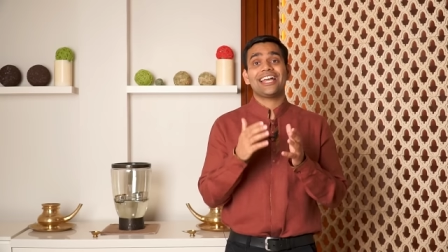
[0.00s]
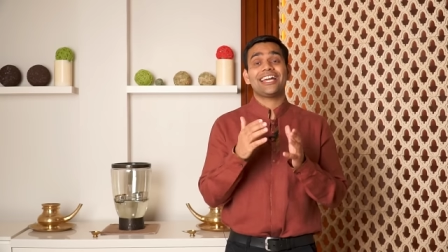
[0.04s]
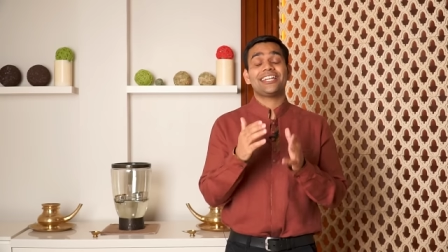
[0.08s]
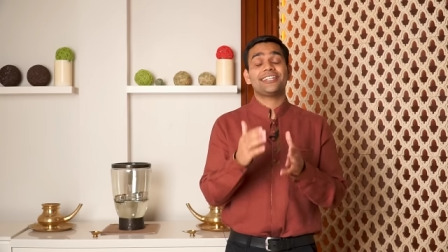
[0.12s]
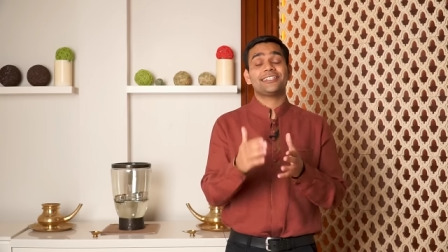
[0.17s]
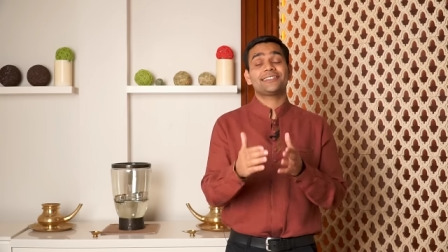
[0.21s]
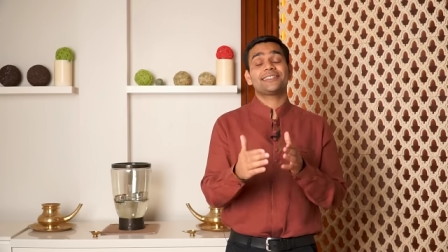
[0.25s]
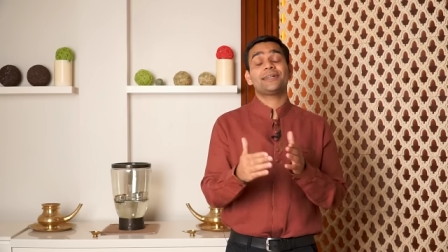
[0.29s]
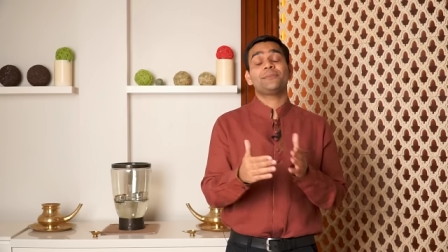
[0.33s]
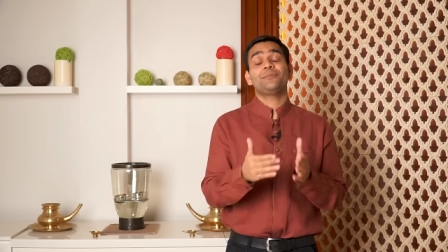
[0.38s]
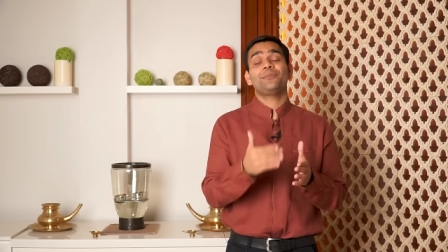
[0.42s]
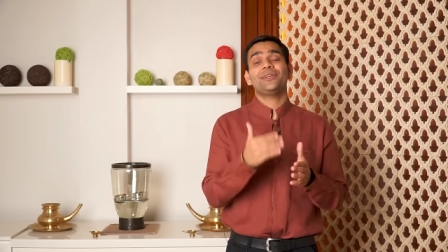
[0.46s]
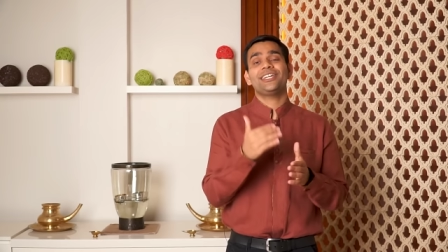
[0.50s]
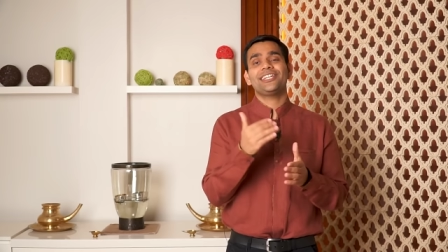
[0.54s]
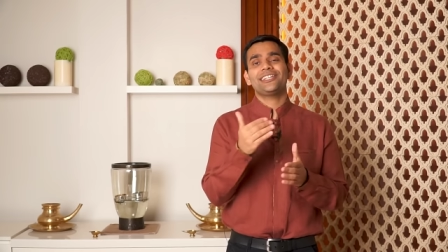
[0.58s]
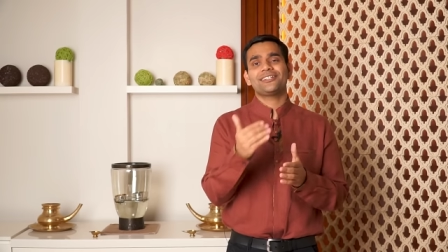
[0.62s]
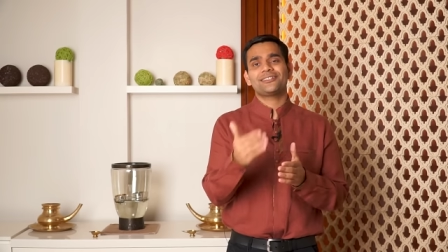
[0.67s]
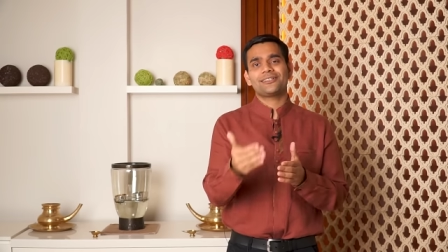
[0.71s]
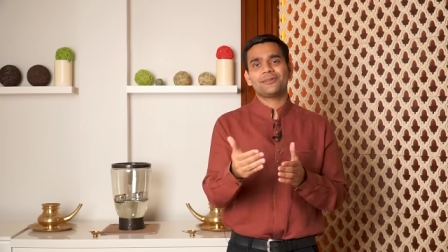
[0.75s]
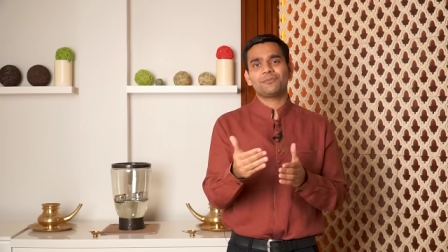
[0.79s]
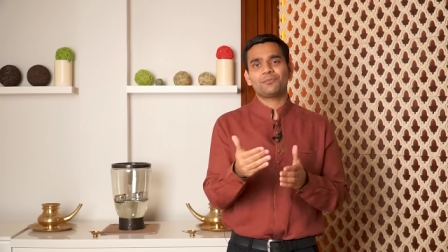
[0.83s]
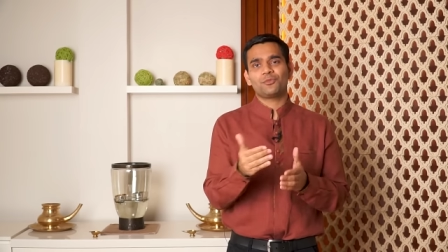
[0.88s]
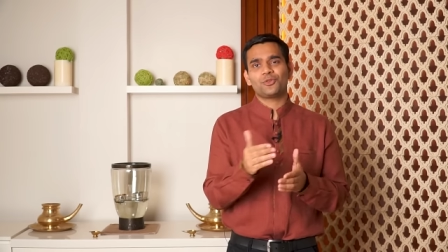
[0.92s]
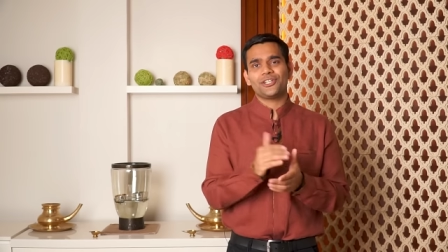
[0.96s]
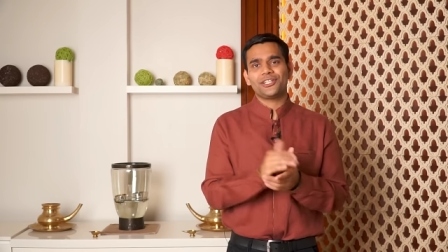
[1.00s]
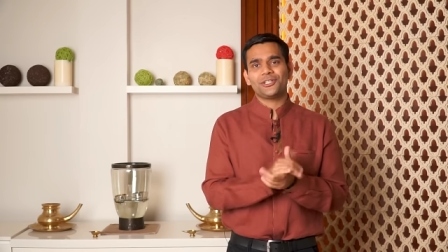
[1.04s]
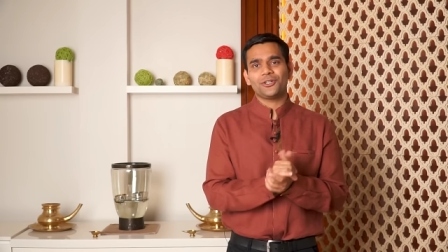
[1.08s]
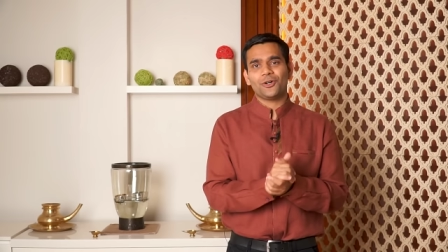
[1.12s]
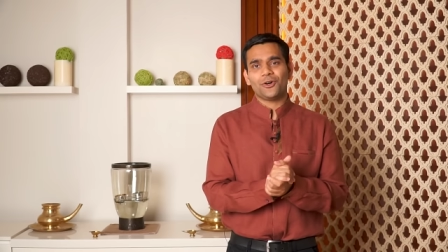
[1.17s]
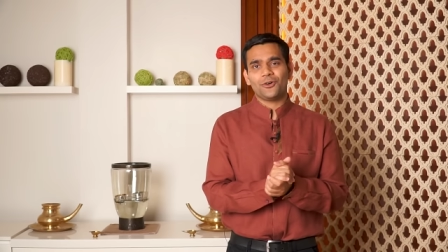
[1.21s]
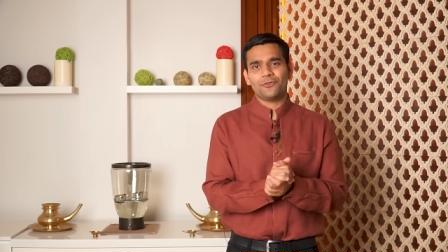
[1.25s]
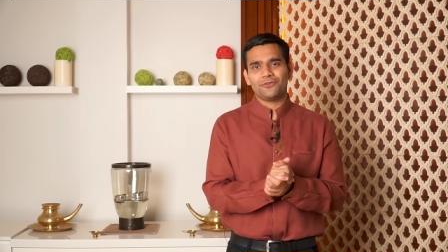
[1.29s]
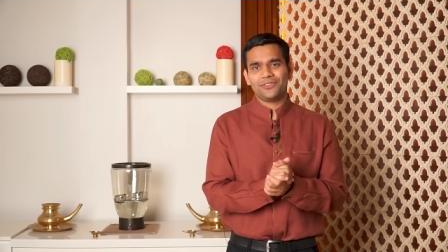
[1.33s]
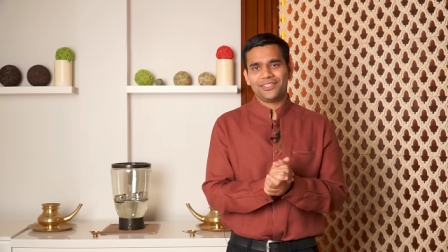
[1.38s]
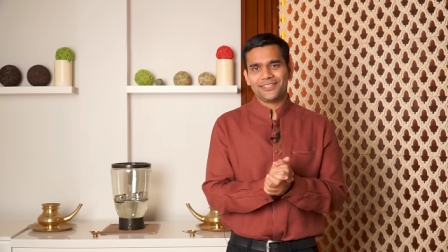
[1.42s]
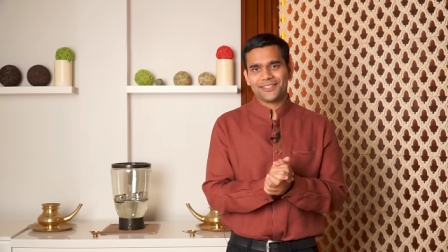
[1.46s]
and is the main
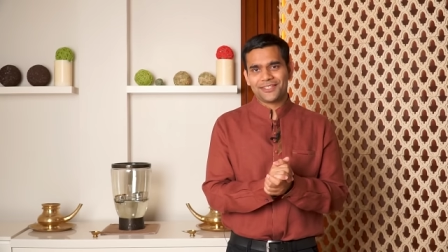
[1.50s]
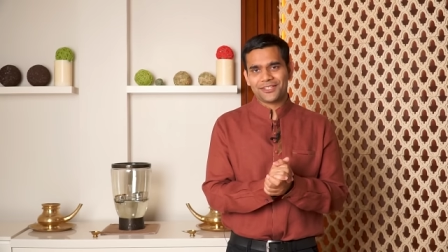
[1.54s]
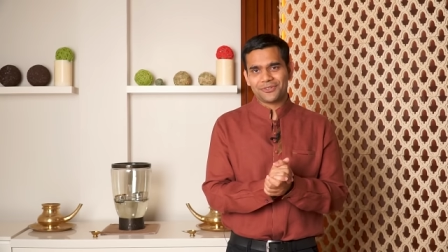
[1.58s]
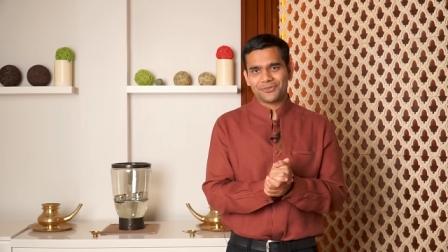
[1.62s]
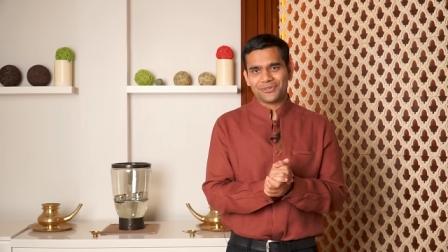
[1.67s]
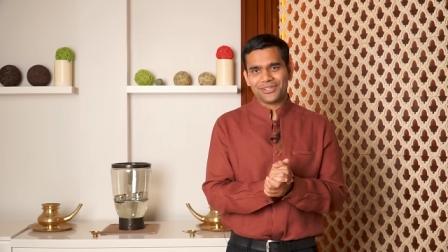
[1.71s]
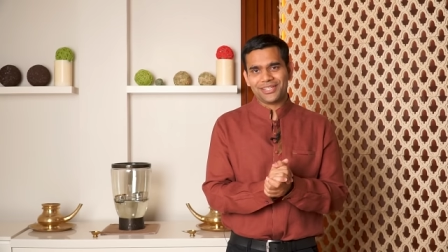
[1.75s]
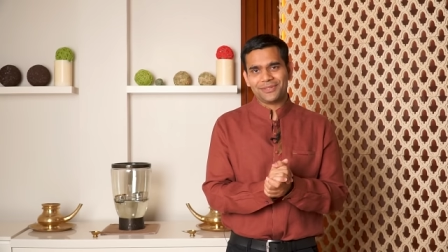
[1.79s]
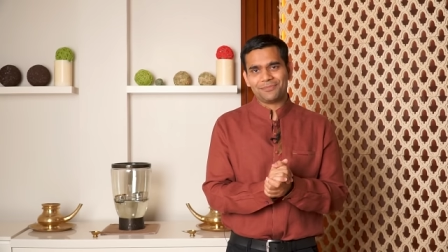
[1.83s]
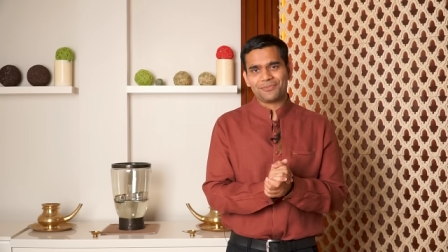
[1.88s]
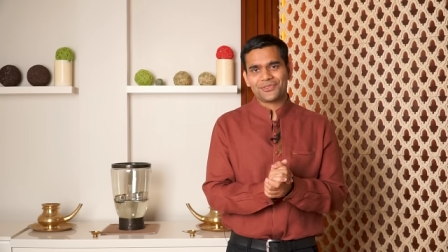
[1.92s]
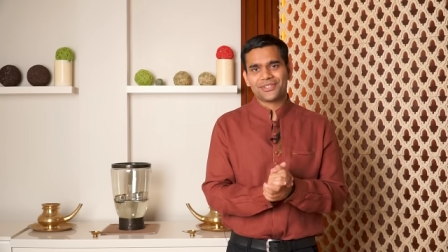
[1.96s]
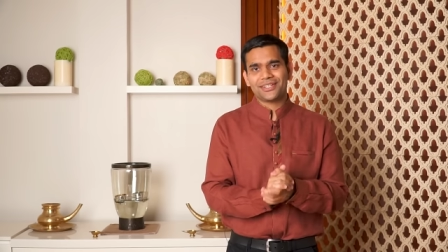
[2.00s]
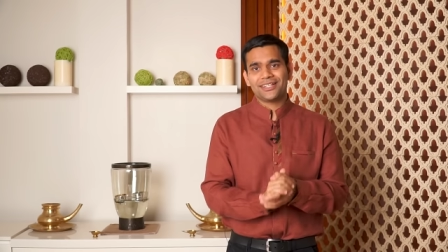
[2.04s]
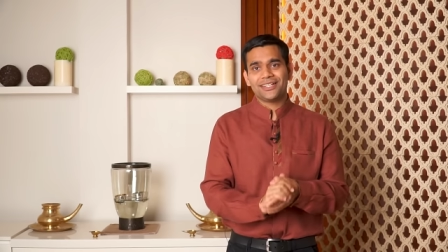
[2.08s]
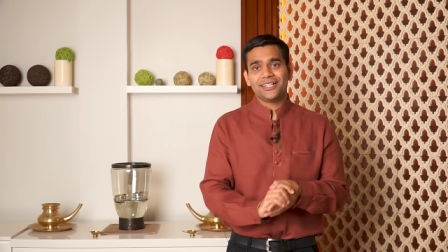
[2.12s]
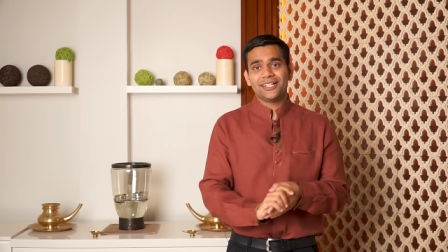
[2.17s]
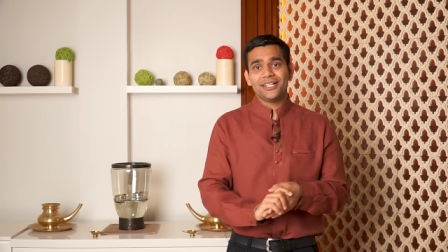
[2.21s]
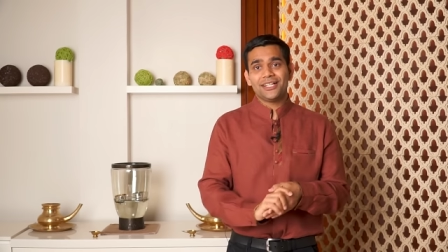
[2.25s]
component of these creams.